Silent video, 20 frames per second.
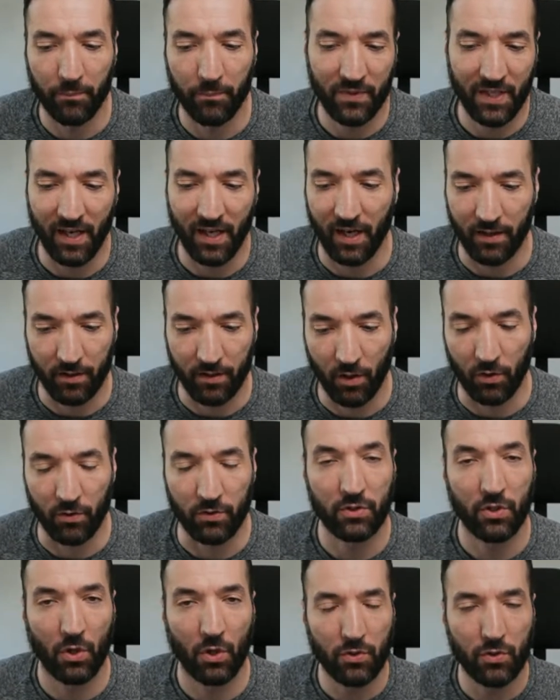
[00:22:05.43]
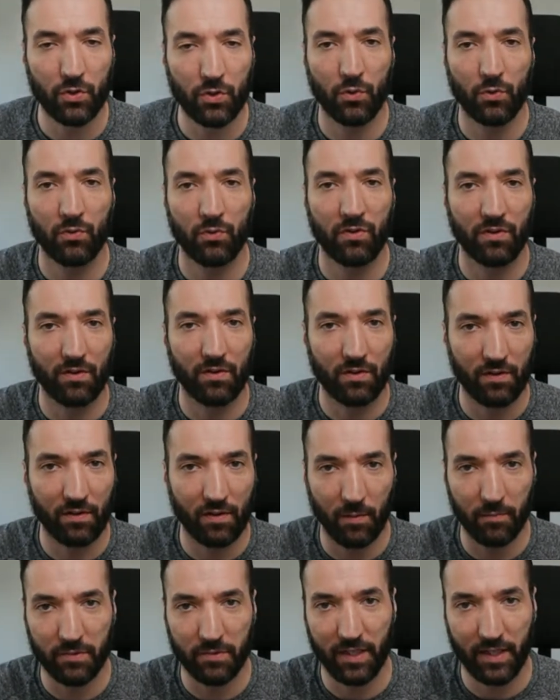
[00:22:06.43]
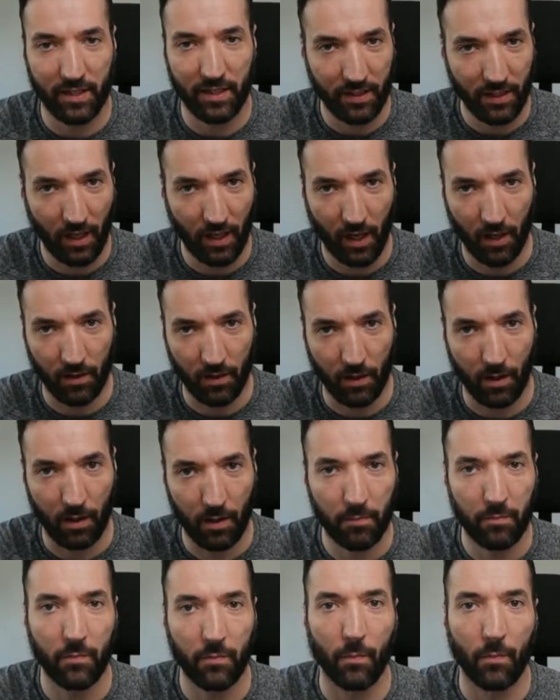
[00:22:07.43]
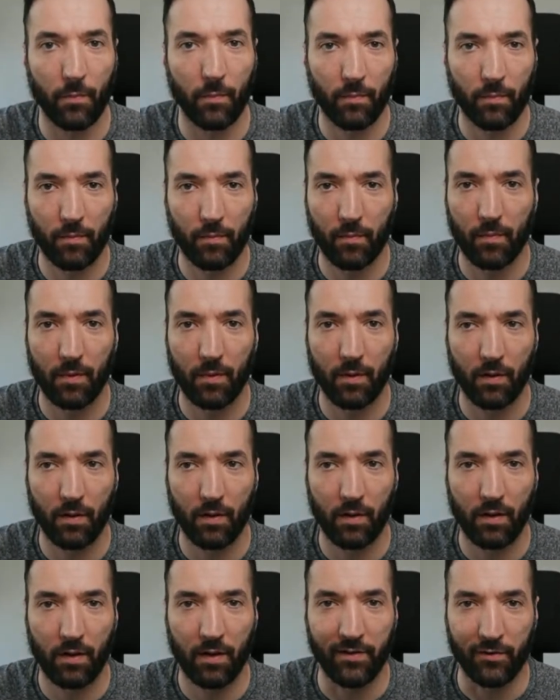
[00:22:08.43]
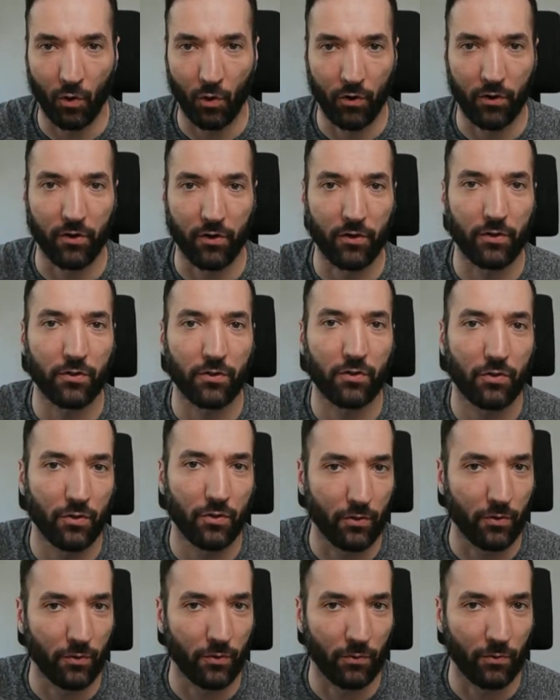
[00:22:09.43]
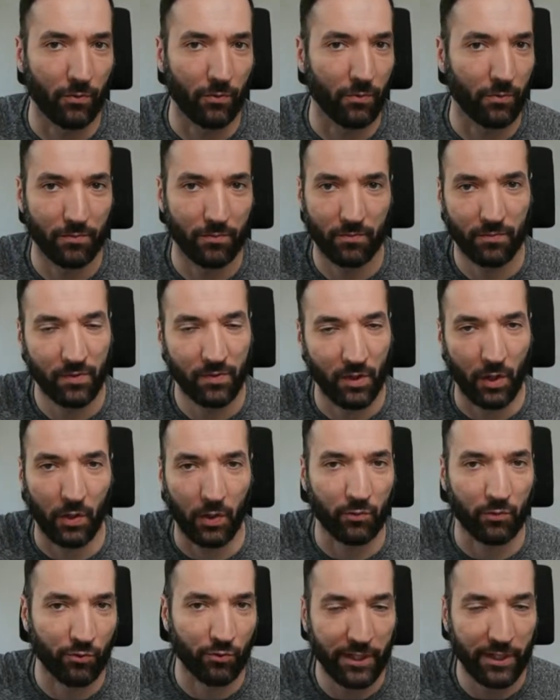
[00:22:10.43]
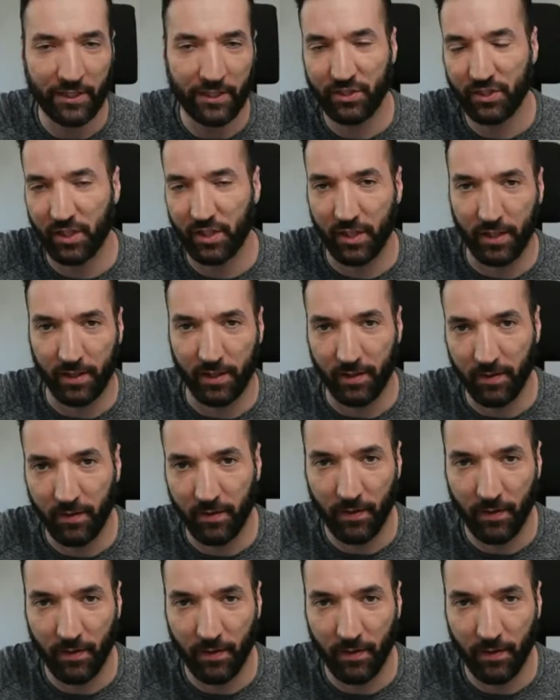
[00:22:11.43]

yeah, no, don't do something haram in order to reach a